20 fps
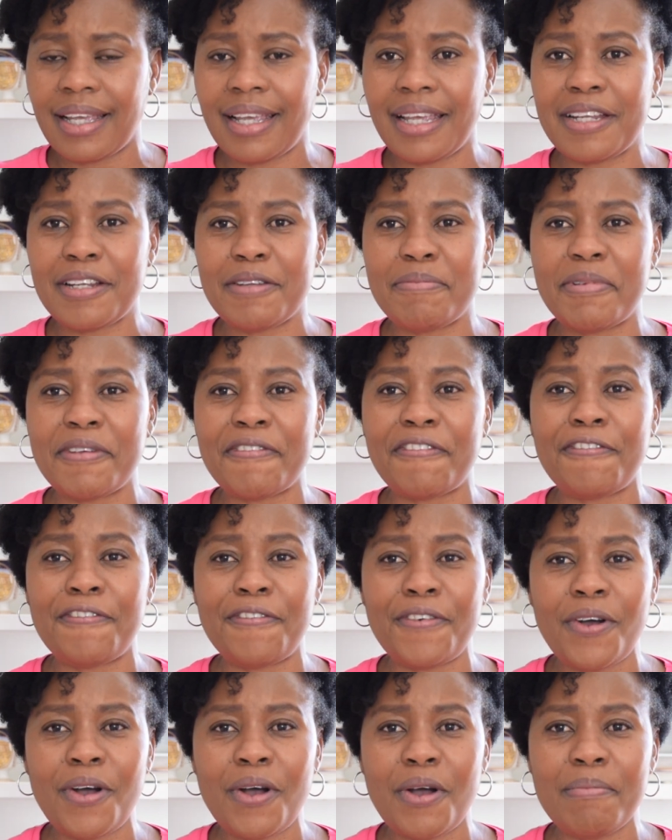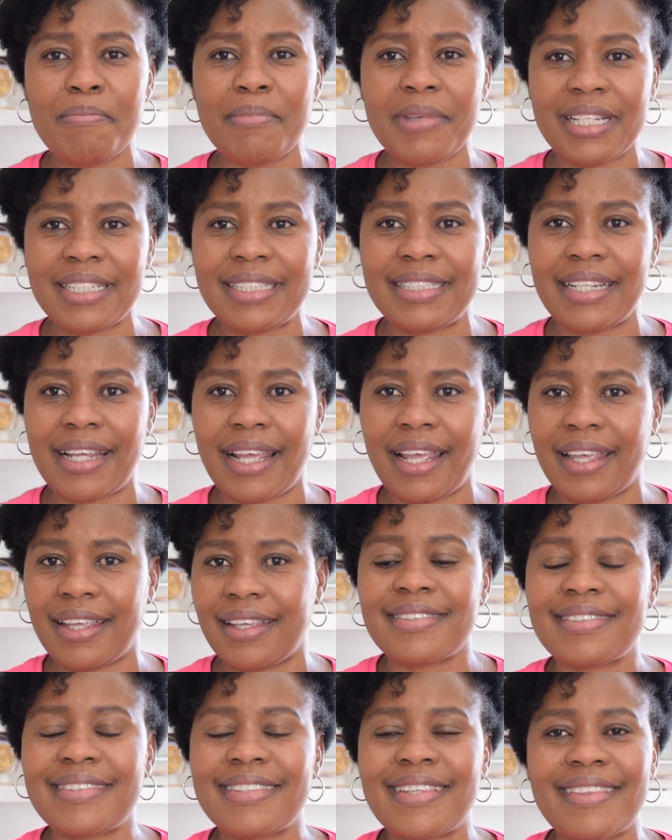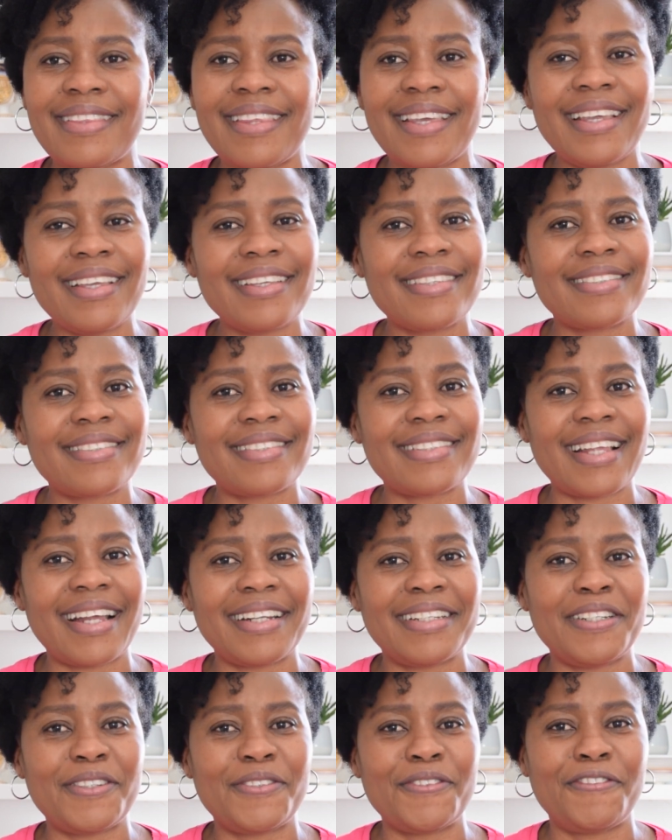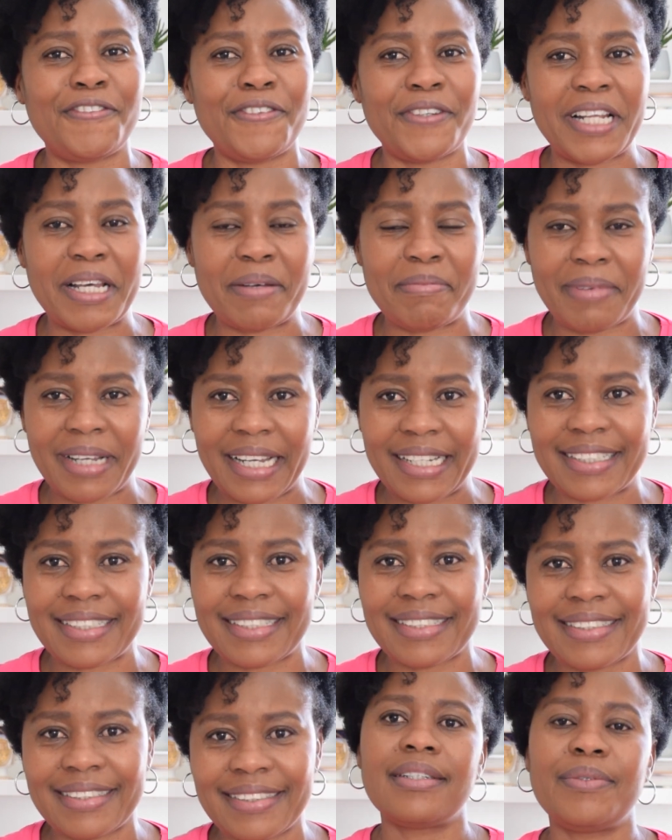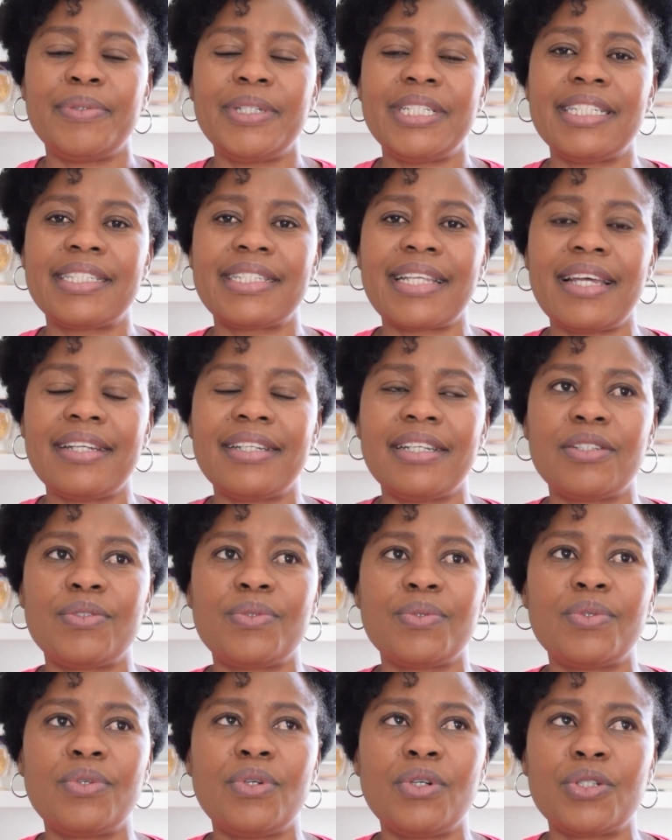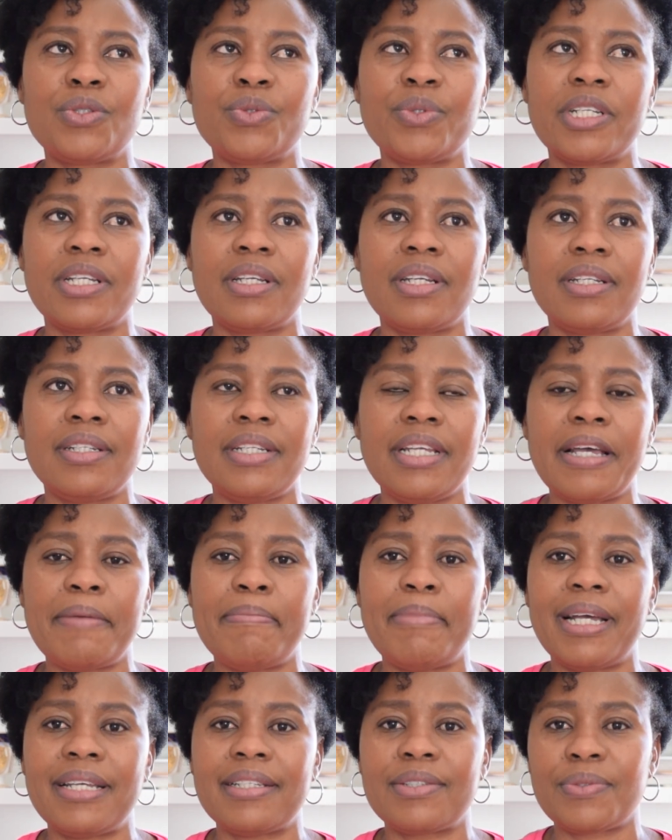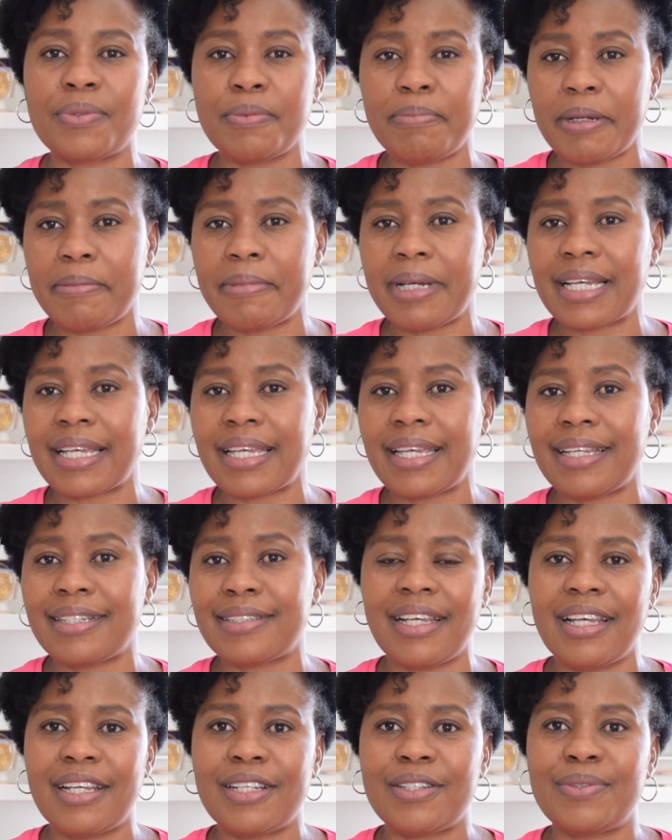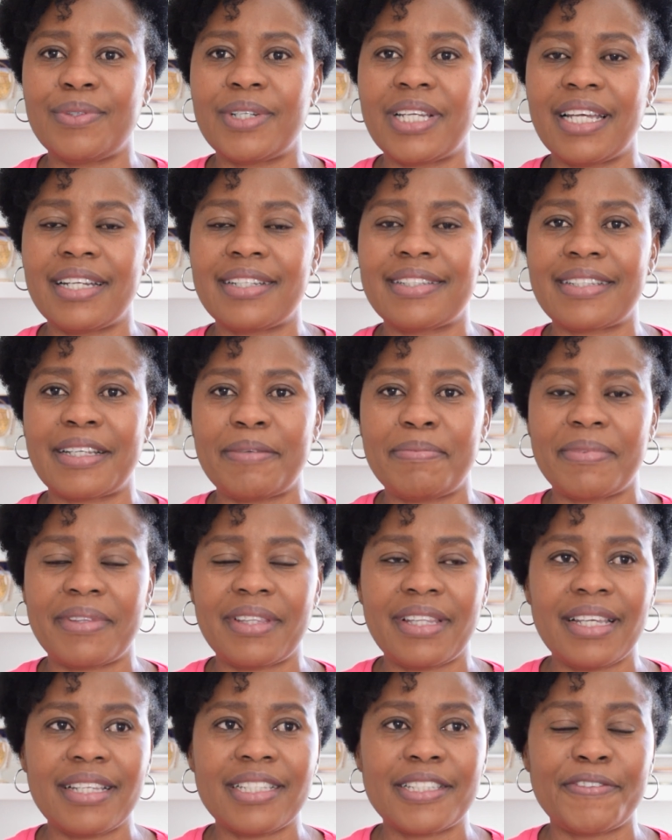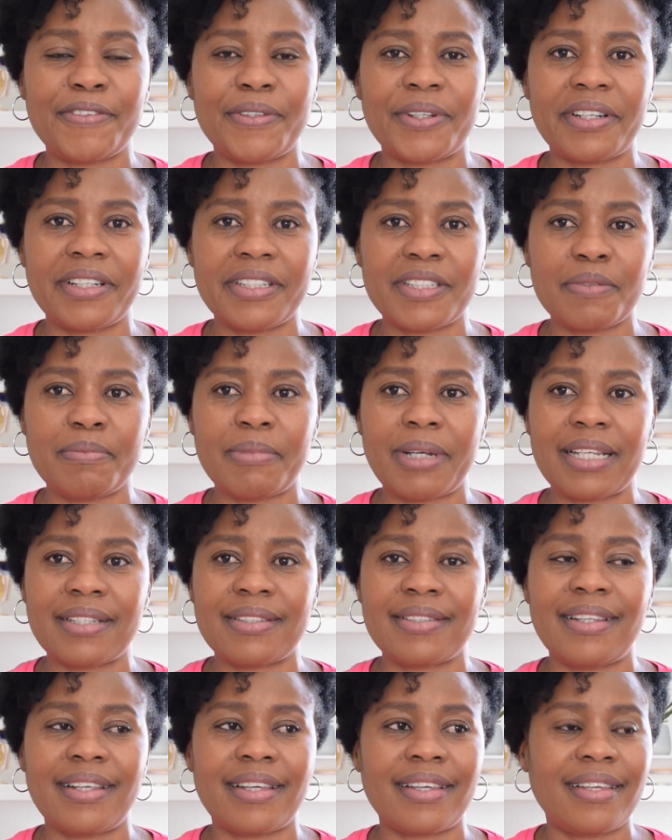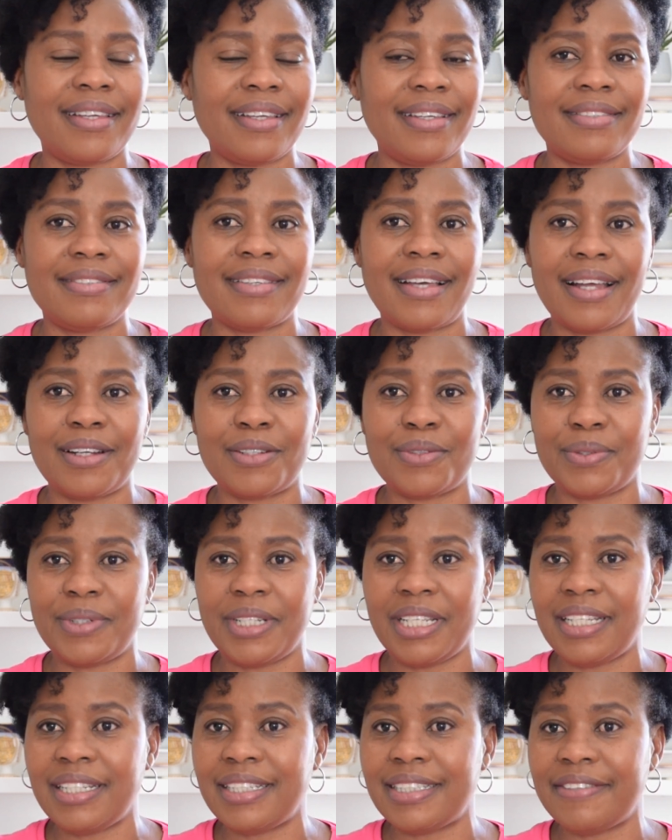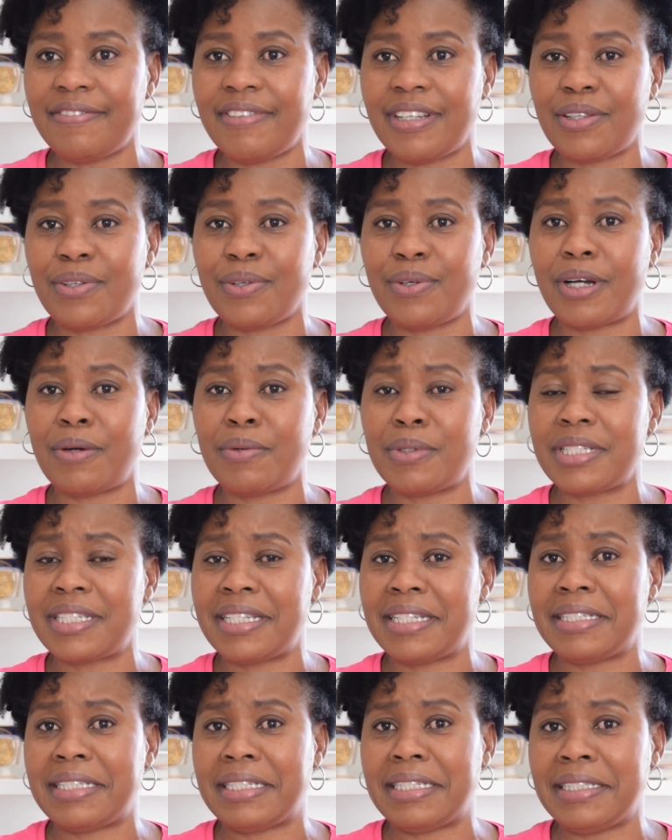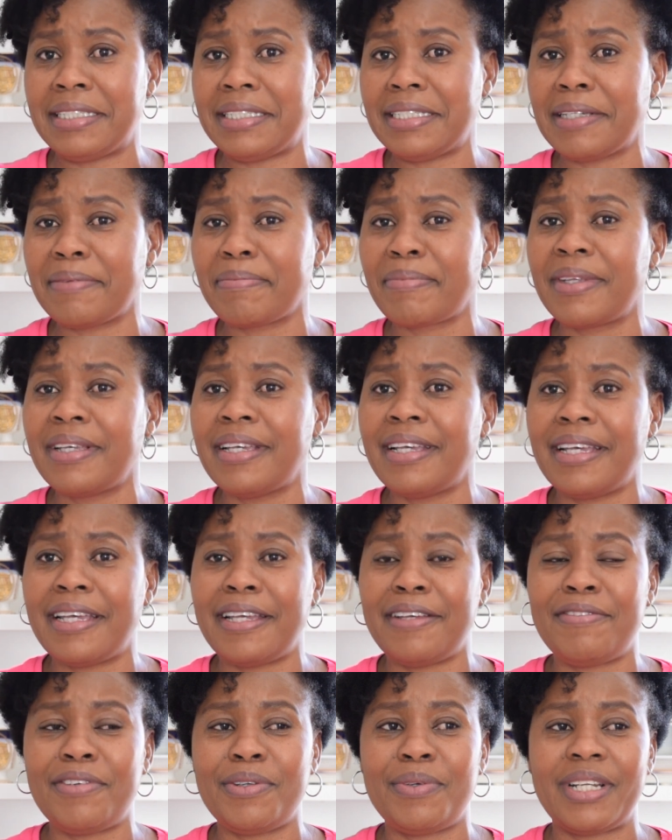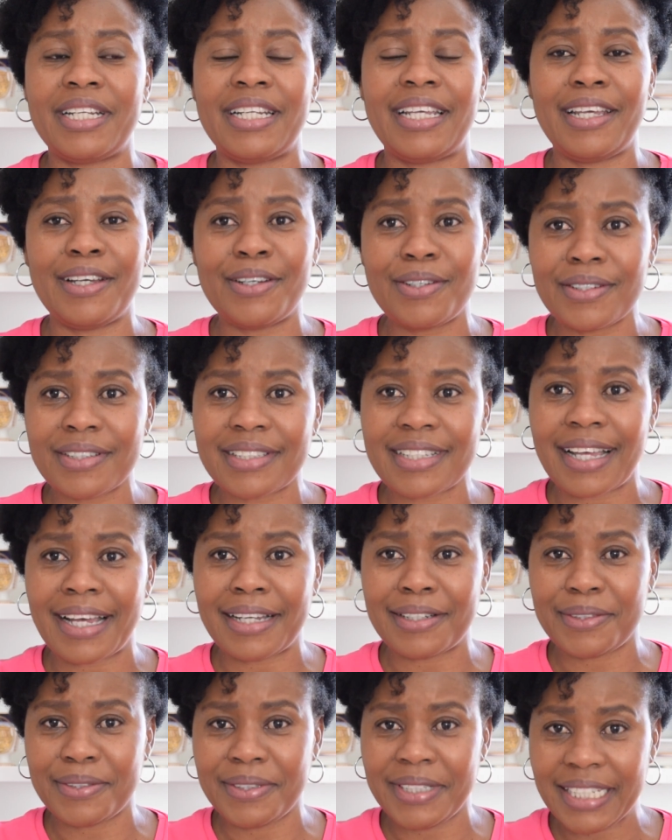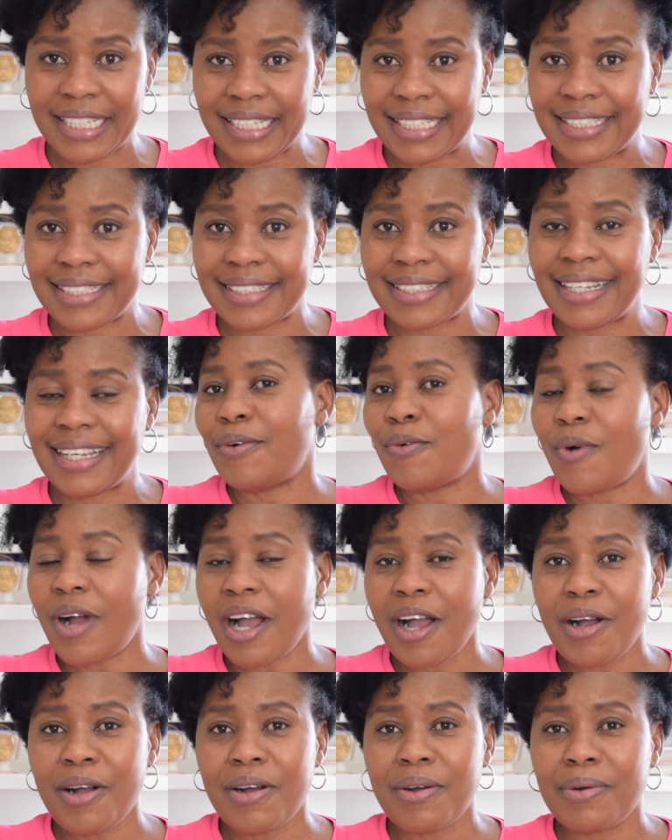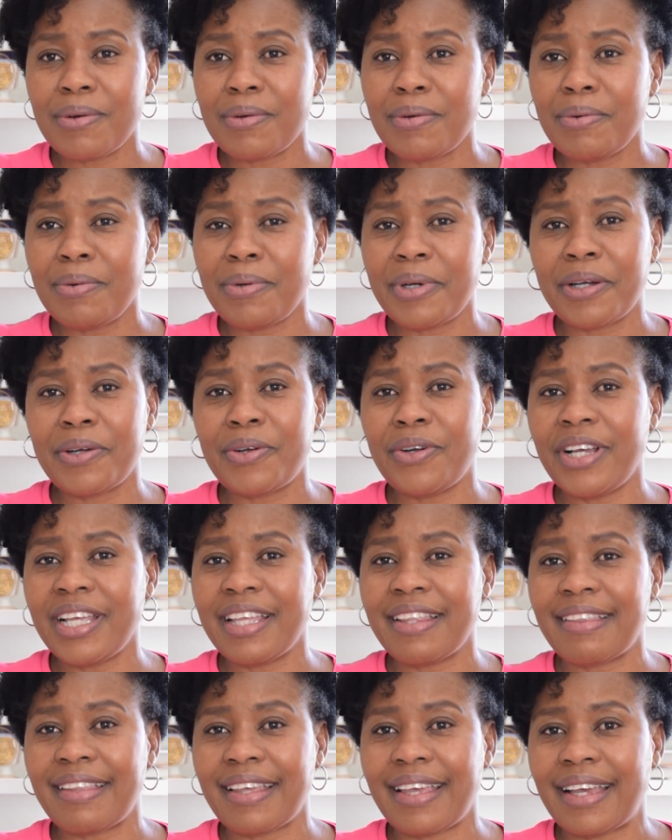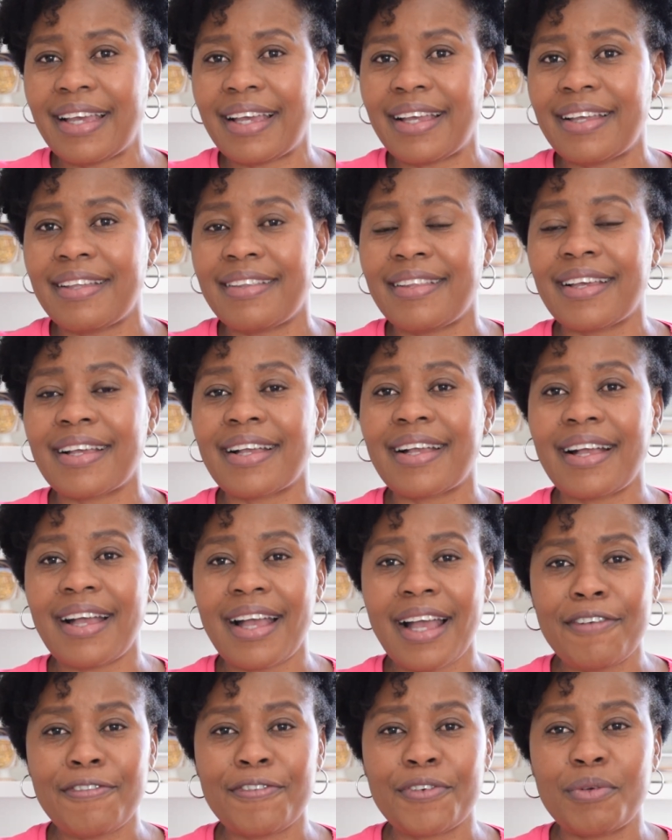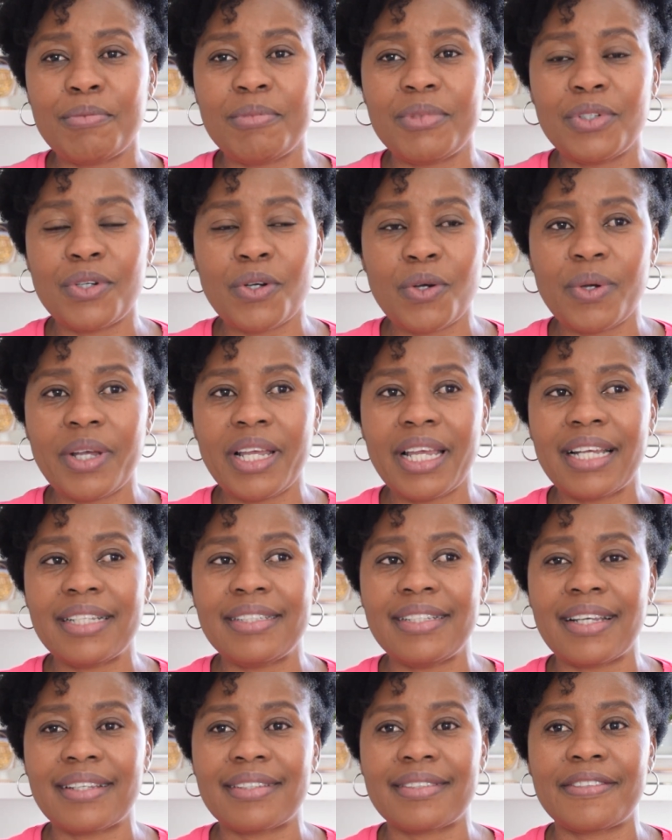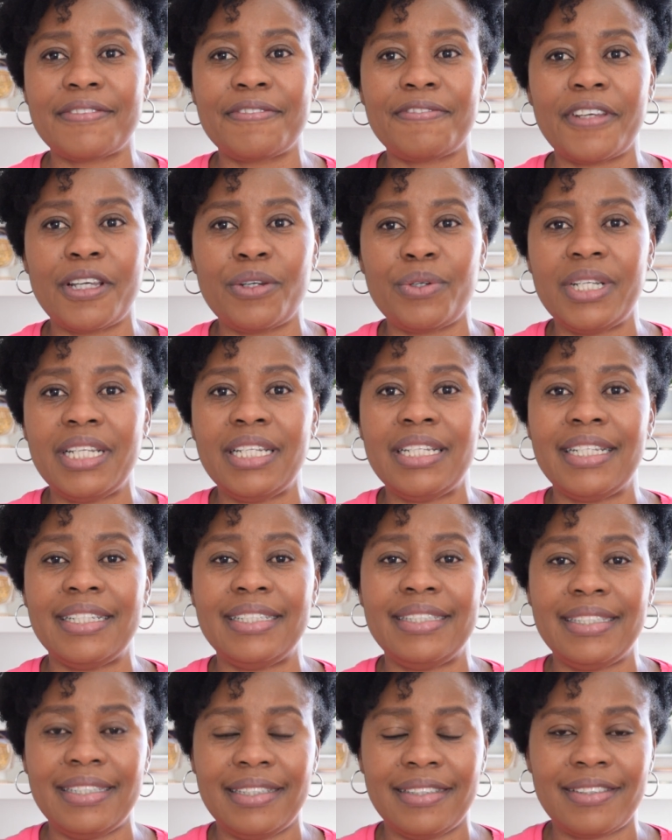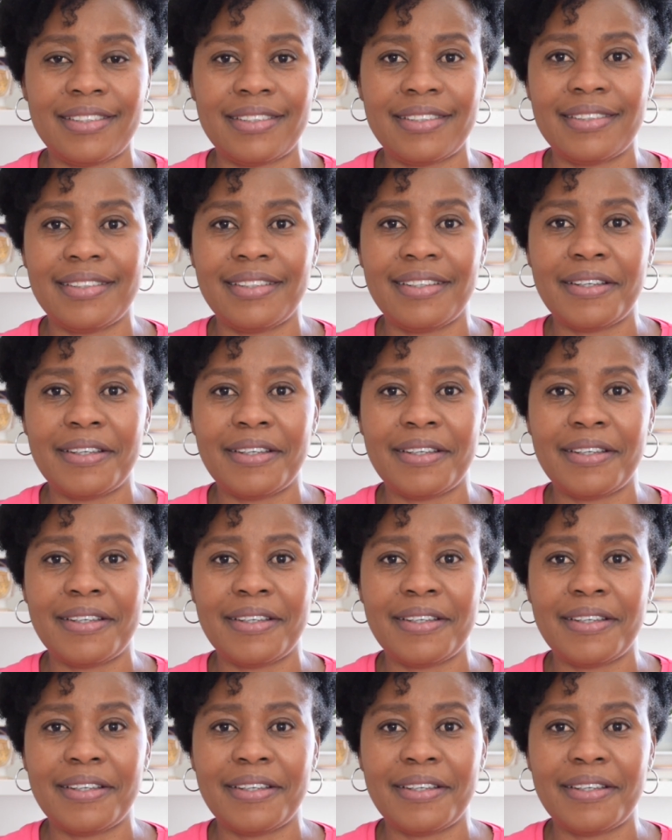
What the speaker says: And before midday, things started to fall apart. We decided to go to a nearby supermarket to get some things for Christmas. The kids had to eat, even though I wasn't eating. Everyone else had to eat. While we were going there, the car from nowhere just fell in a ditch.